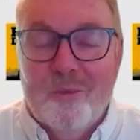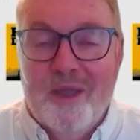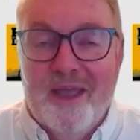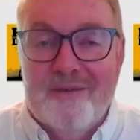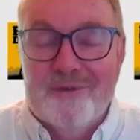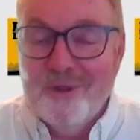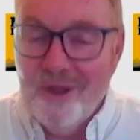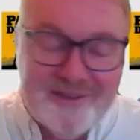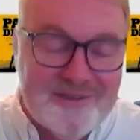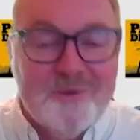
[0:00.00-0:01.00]
We have a
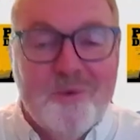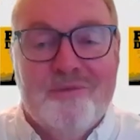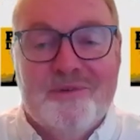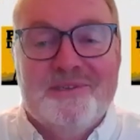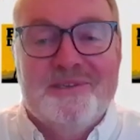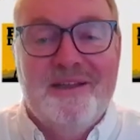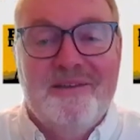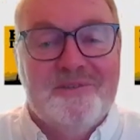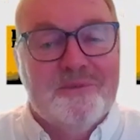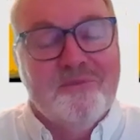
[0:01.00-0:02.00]
lot to go over
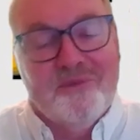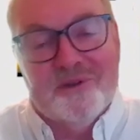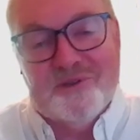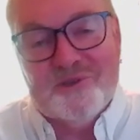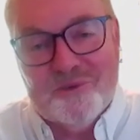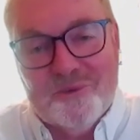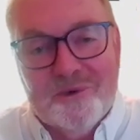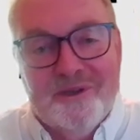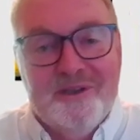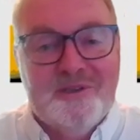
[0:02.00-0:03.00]
today, some fun
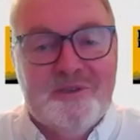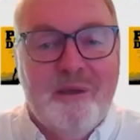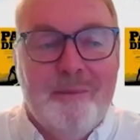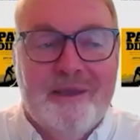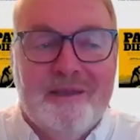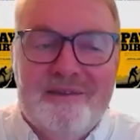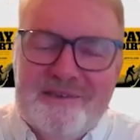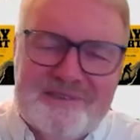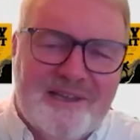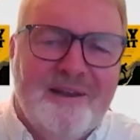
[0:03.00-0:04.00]
stories, maybe a
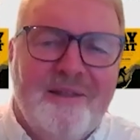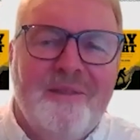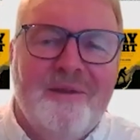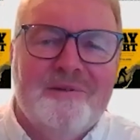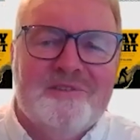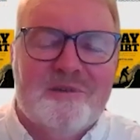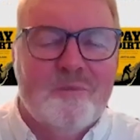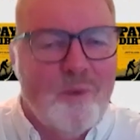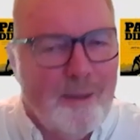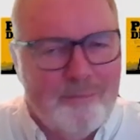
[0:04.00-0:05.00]
discount in there,
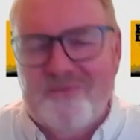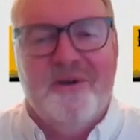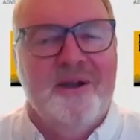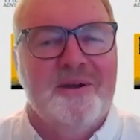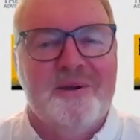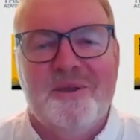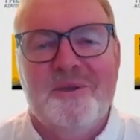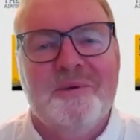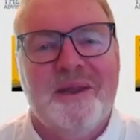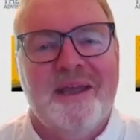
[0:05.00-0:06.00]
some rapid fire
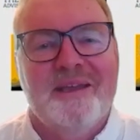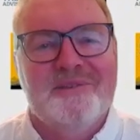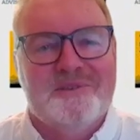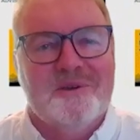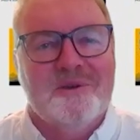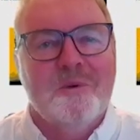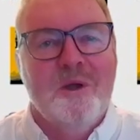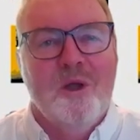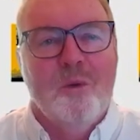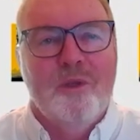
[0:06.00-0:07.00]
Q&A. So
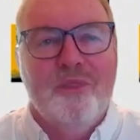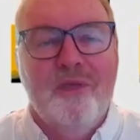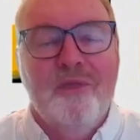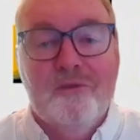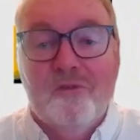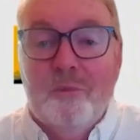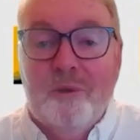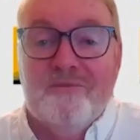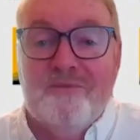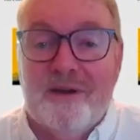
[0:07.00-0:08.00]
we think this will
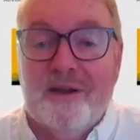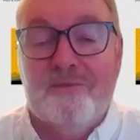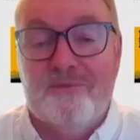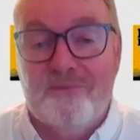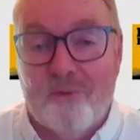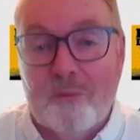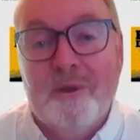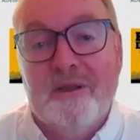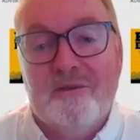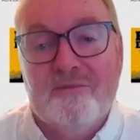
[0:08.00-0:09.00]
be a very
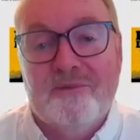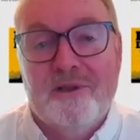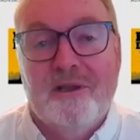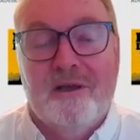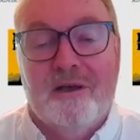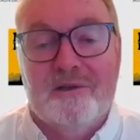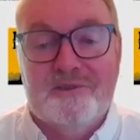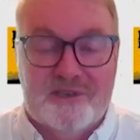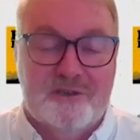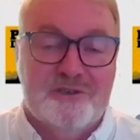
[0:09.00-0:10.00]
informative
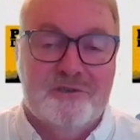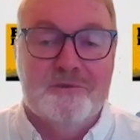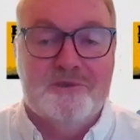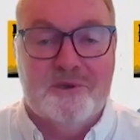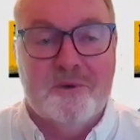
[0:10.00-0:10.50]
session.